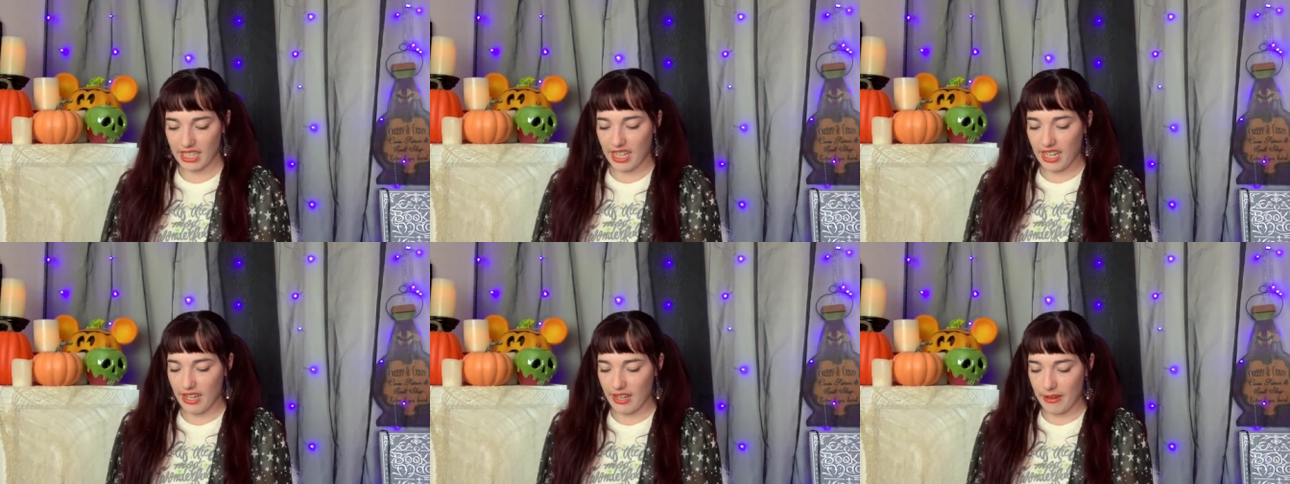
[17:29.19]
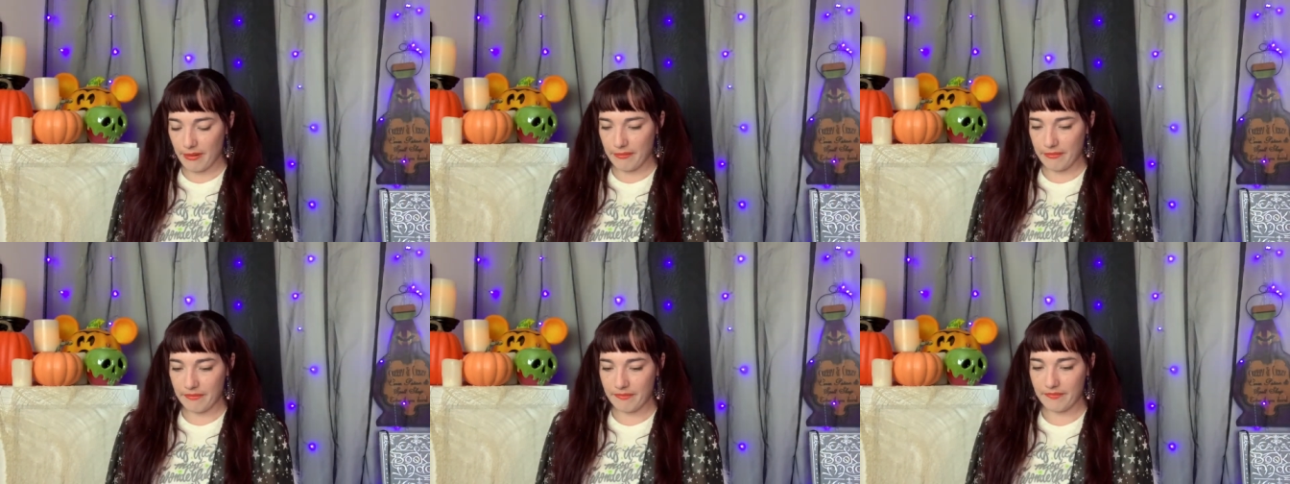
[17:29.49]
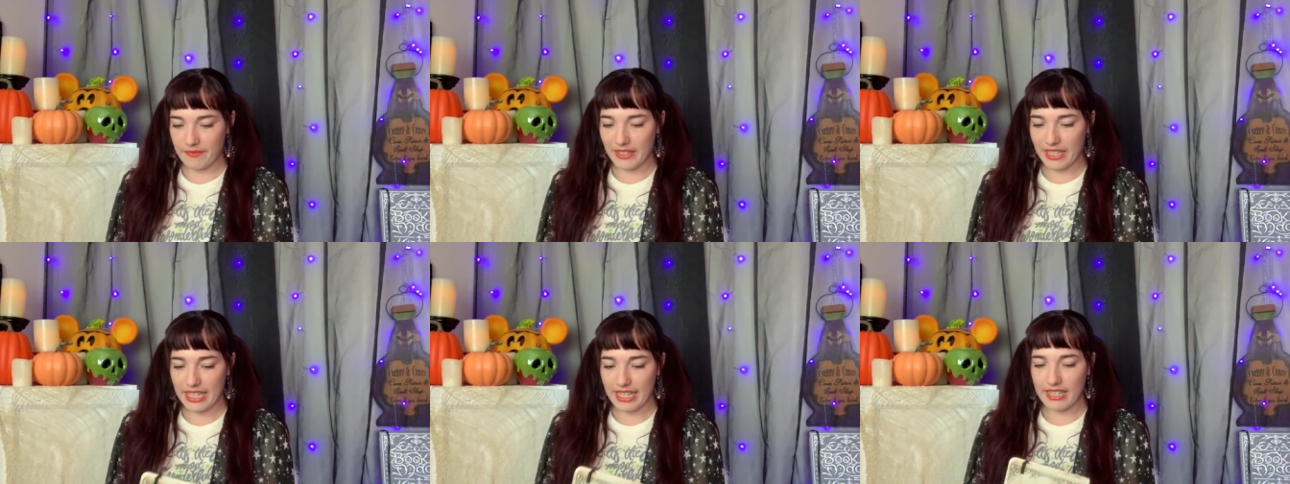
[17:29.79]
Um,
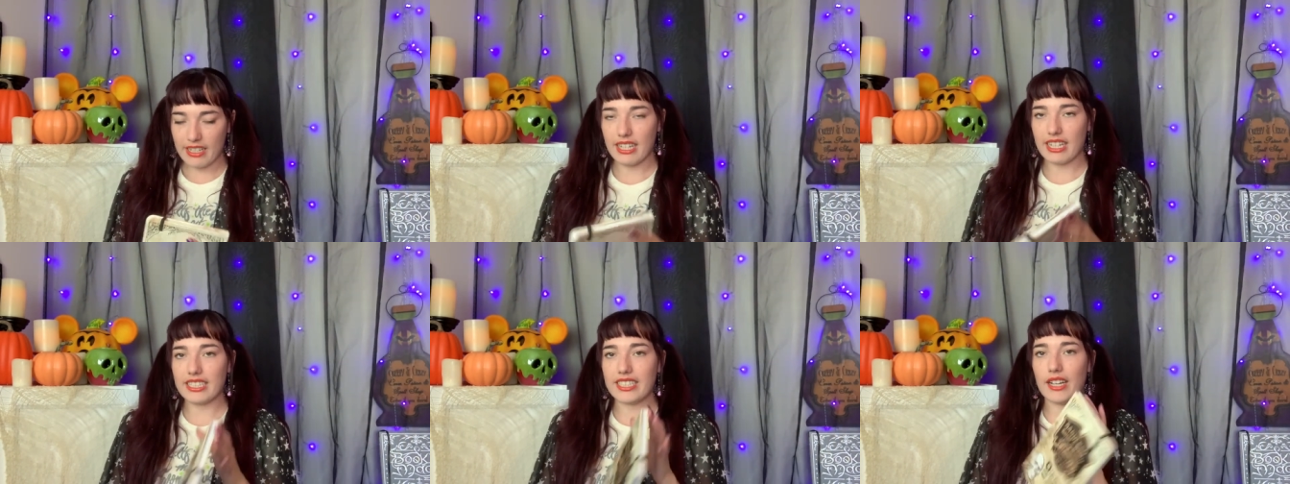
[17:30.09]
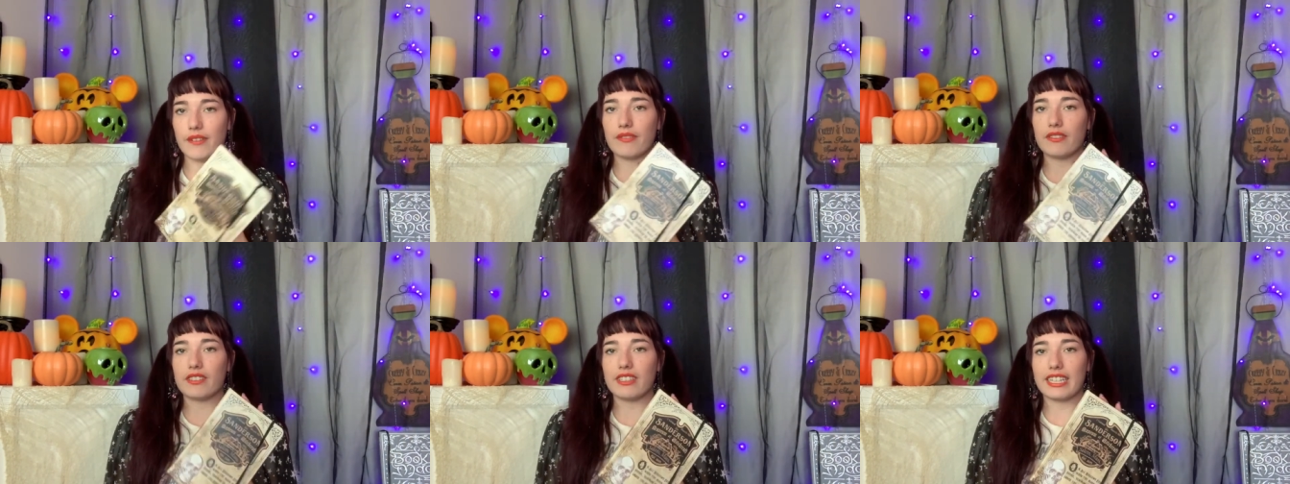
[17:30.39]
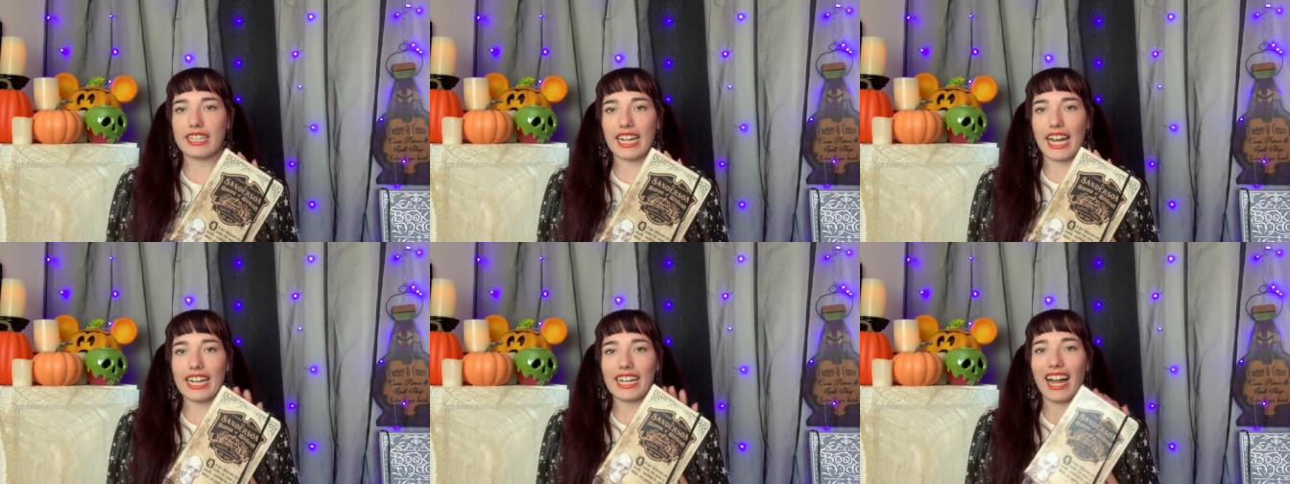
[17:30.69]
And
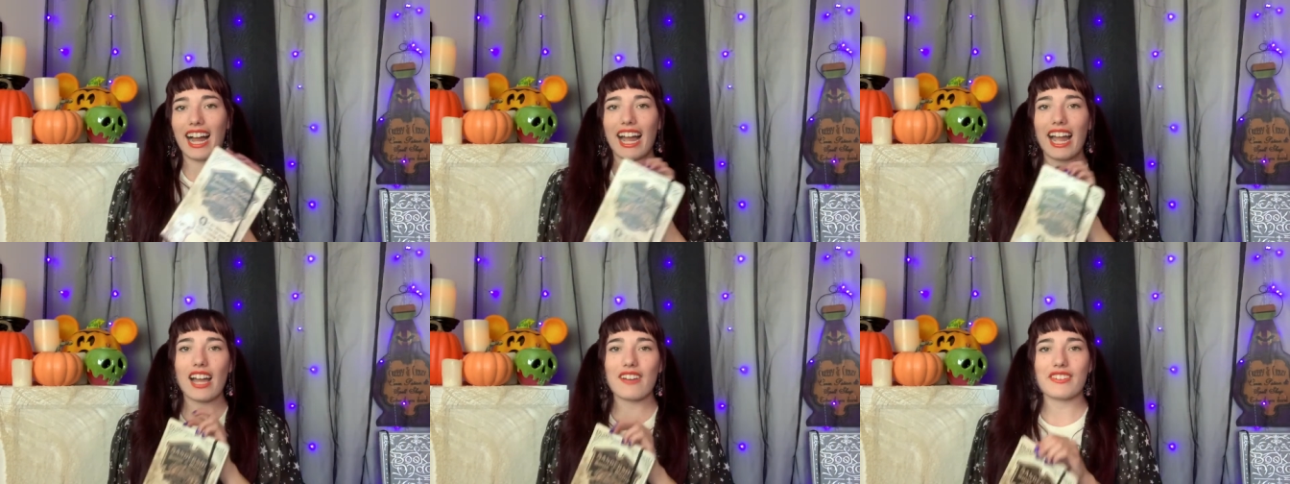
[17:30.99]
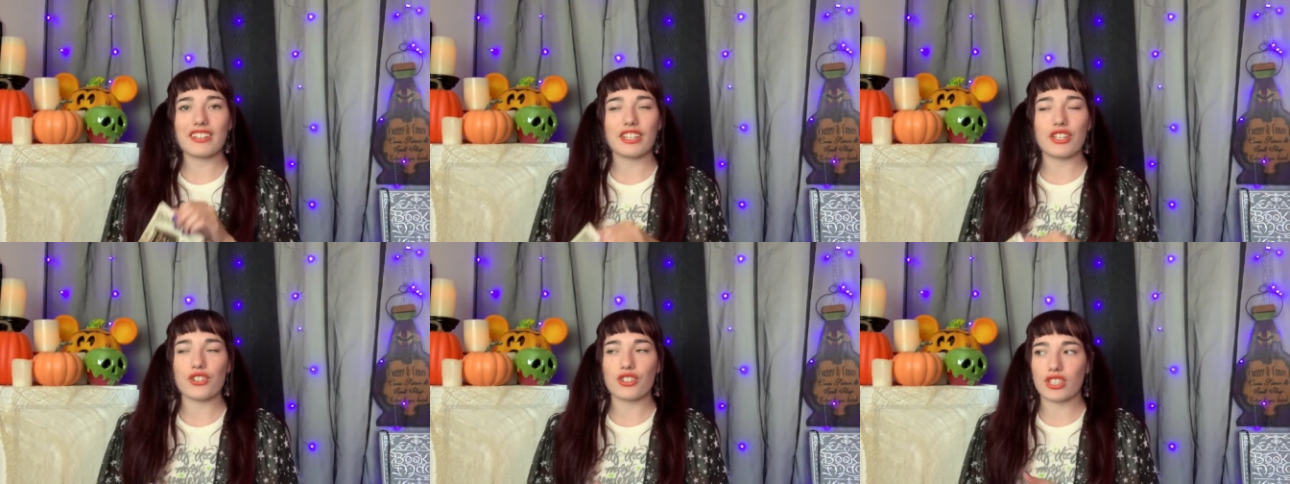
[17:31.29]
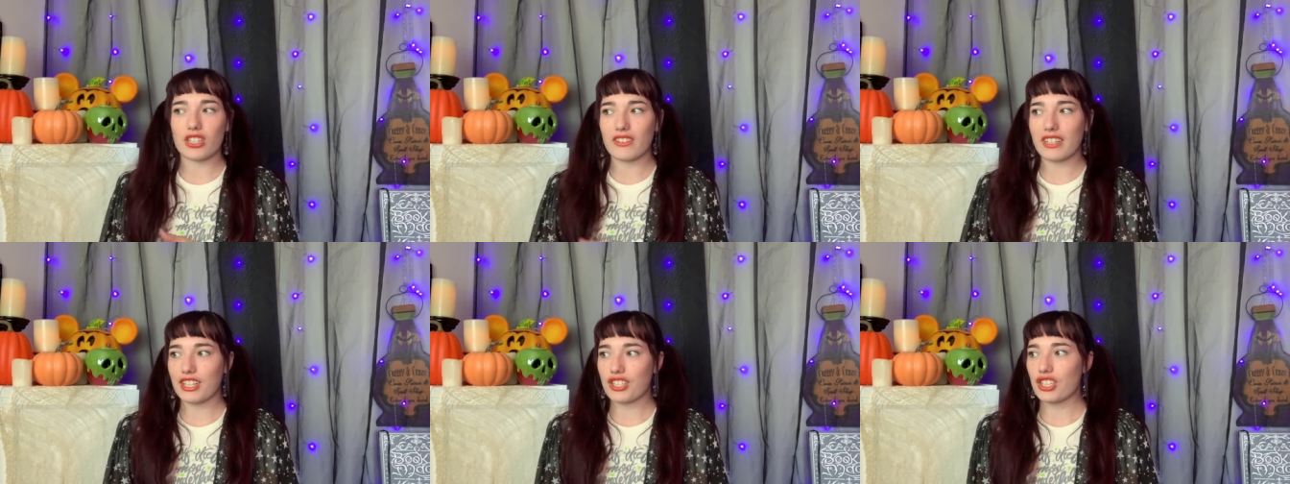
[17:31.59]
definitely, I, I have a
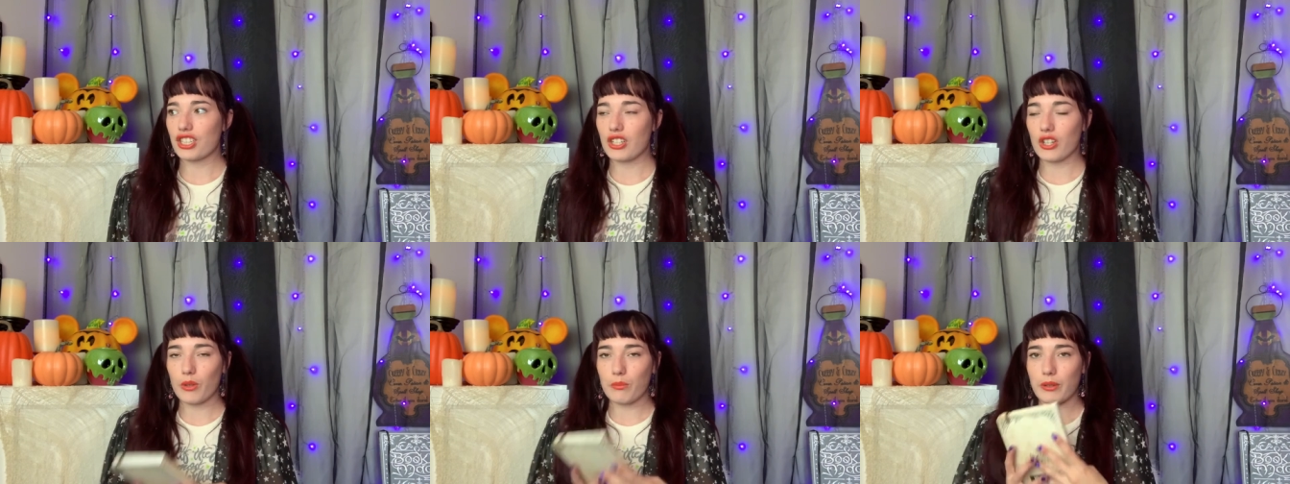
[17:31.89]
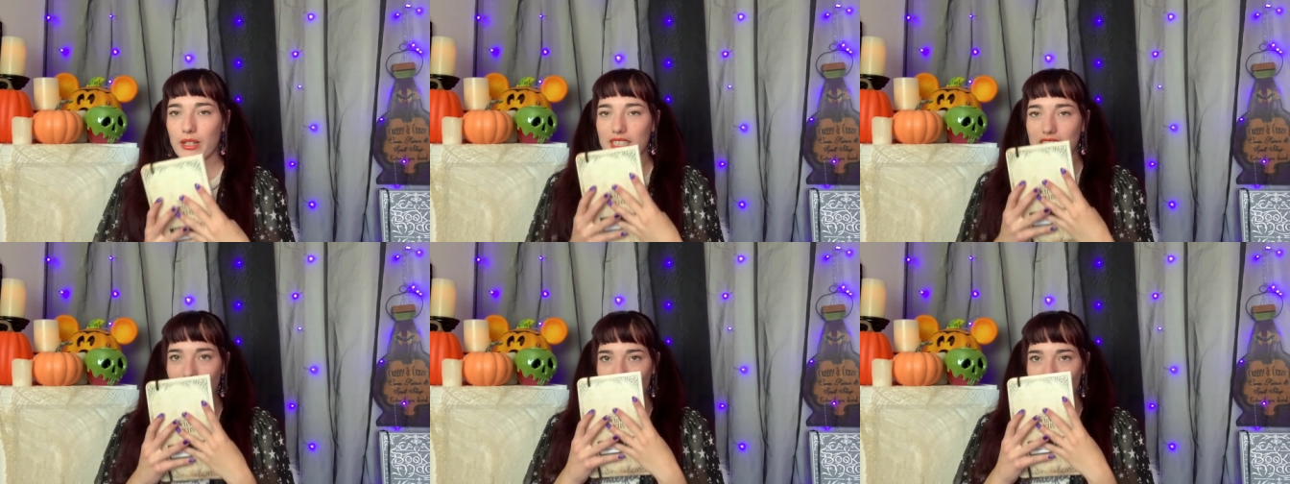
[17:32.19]
huge collection of notebooks,